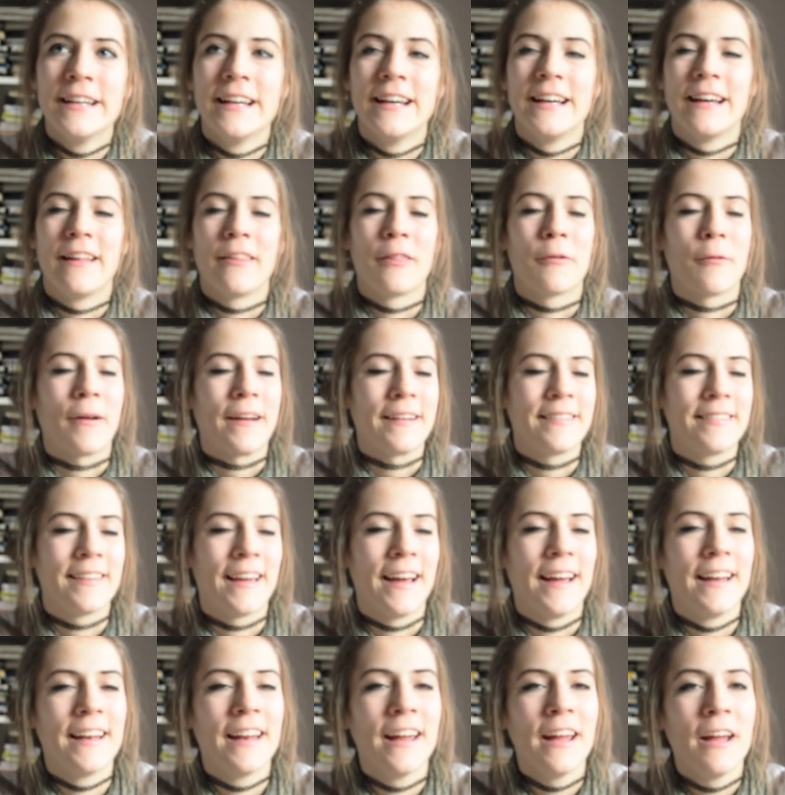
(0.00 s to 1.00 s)
right
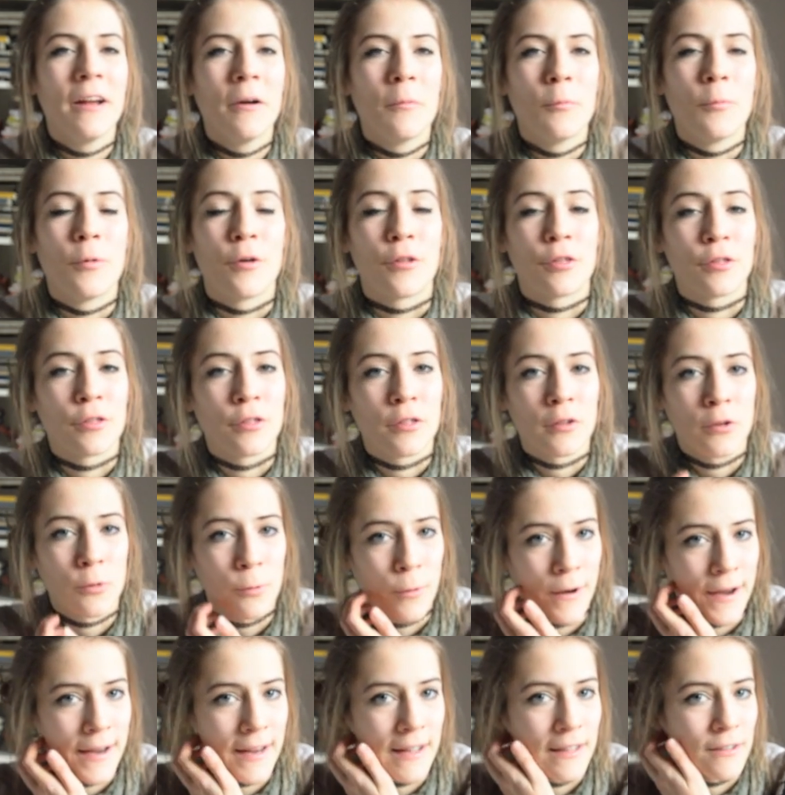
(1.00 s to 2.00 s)
side with
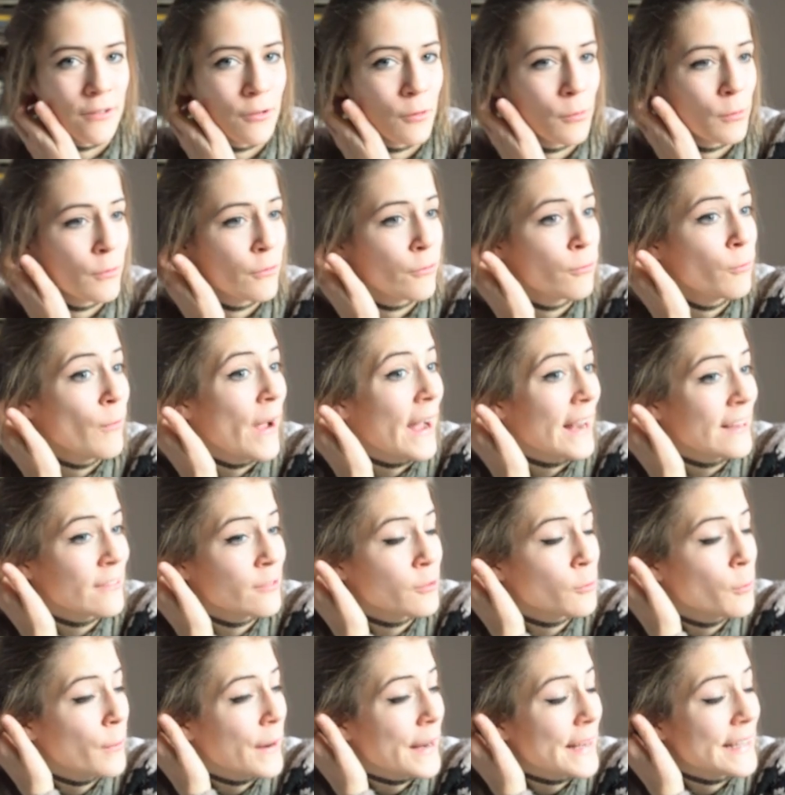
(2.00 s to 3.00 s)
crayons, with wax
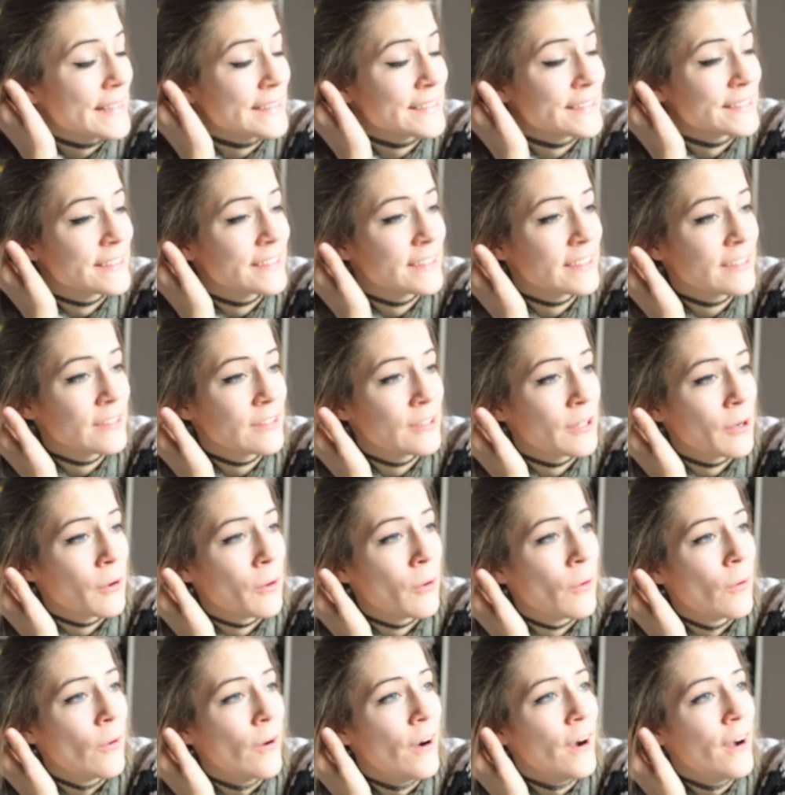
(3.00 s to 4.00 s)
crayons,
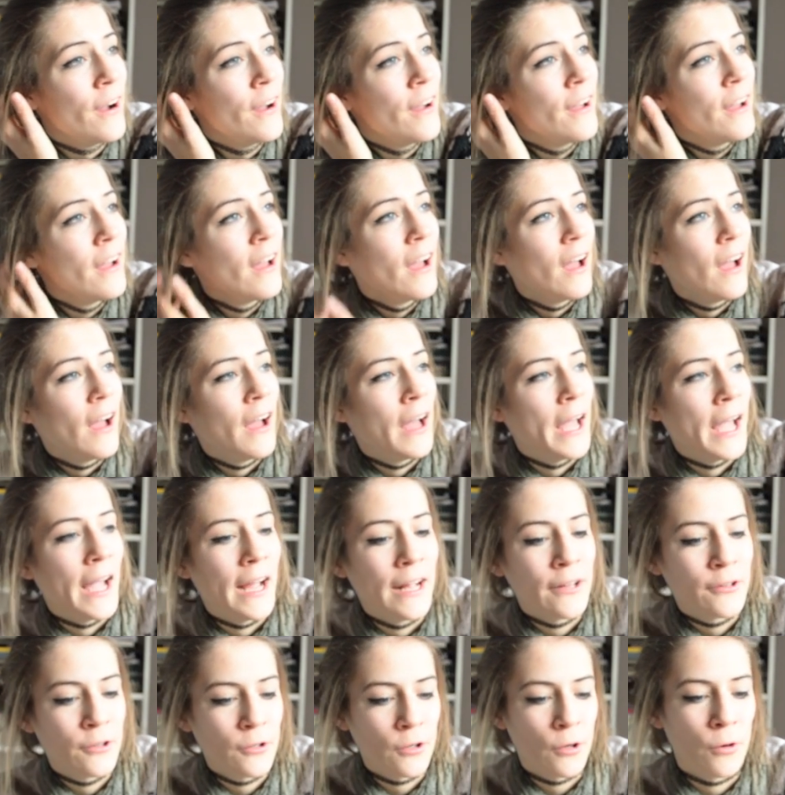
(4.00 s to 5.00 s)
so
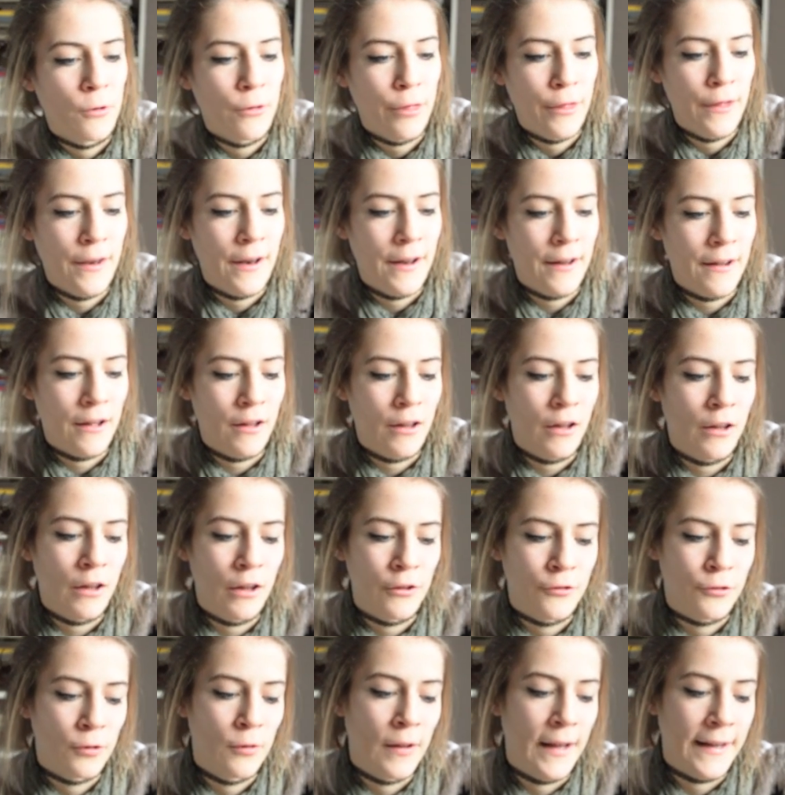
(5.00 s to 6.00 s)
it showed that I
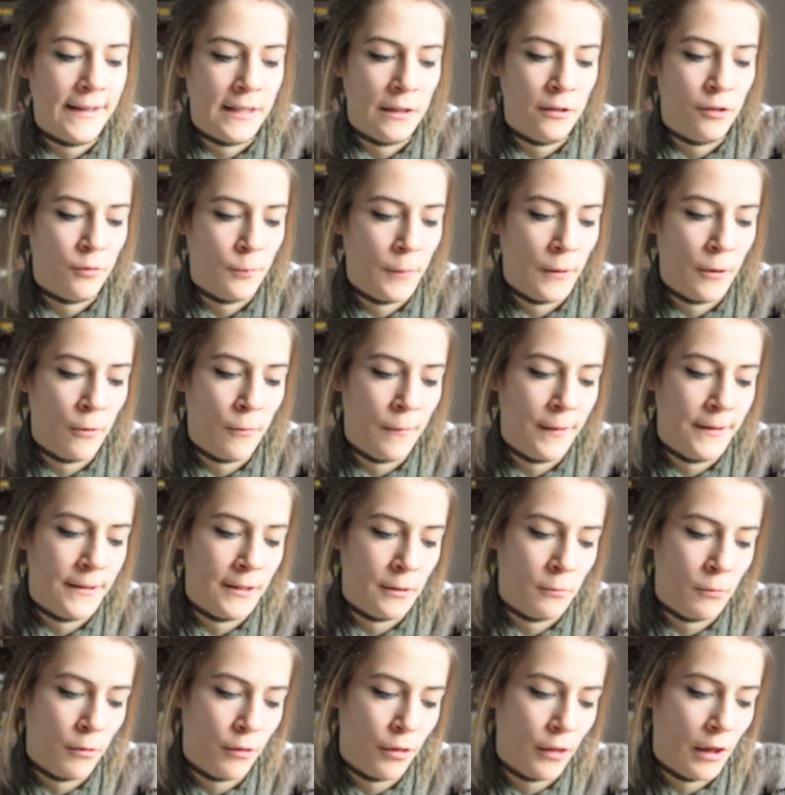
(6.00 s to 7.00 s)
also like
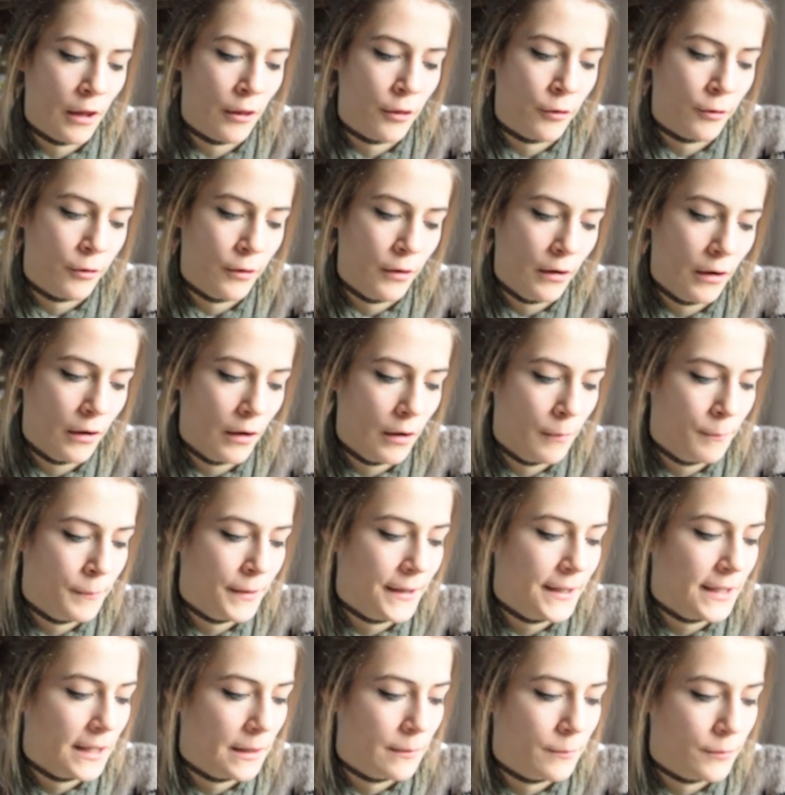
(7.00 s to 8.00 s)
experimenting with other
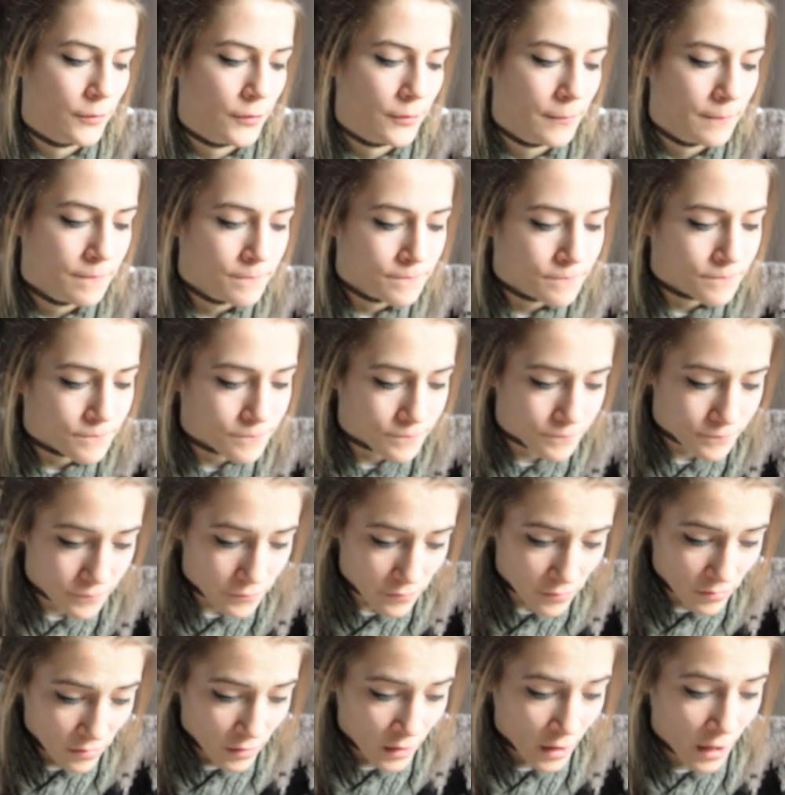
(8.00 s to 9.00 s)
mediums
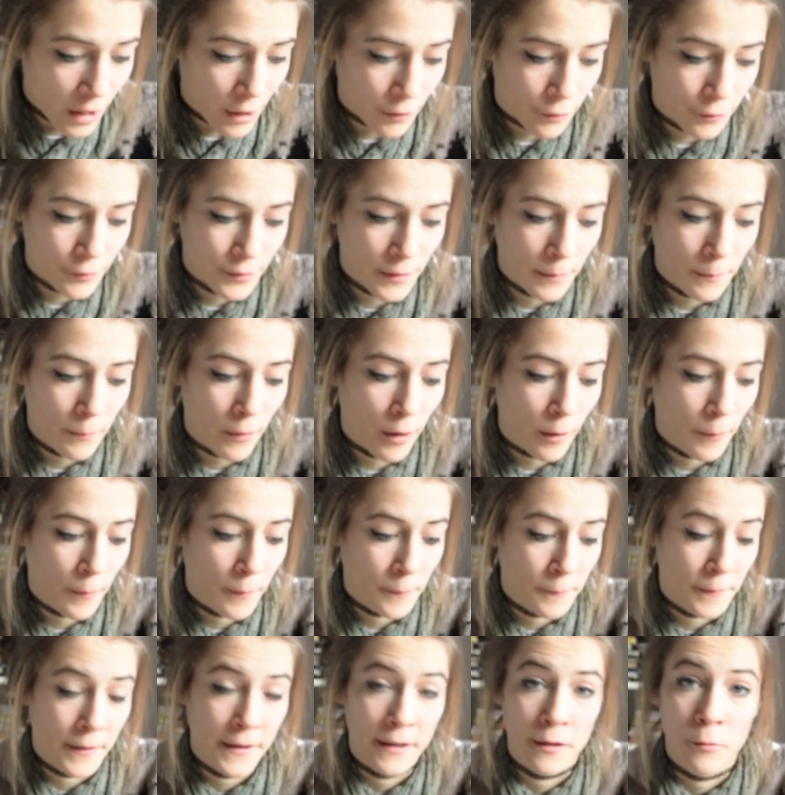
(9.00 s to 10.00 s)
other than
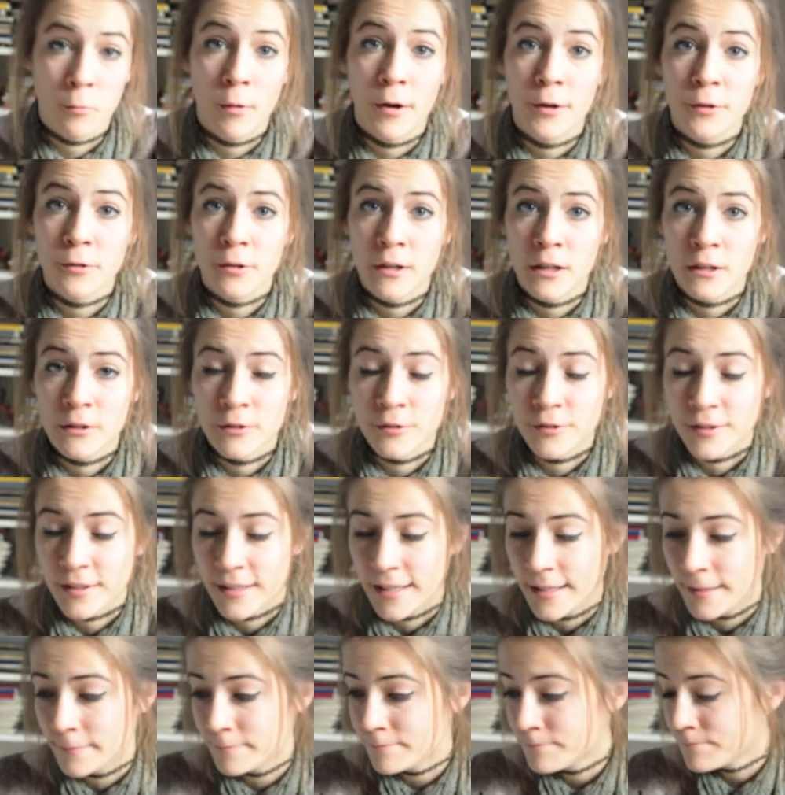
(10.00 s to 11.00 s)
ballpoint pen and watercolors
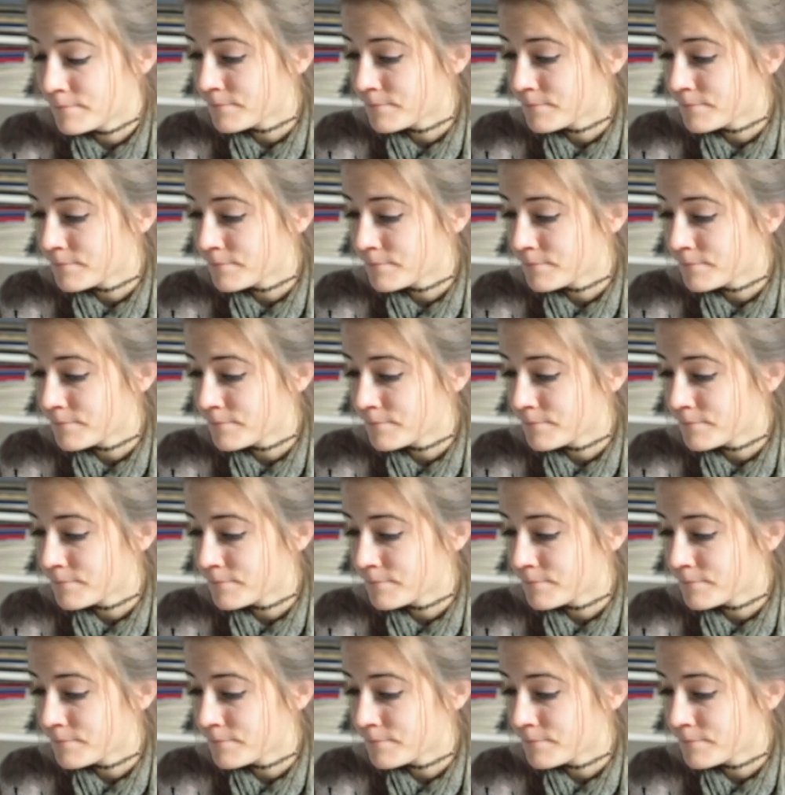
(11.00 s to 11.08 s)
again.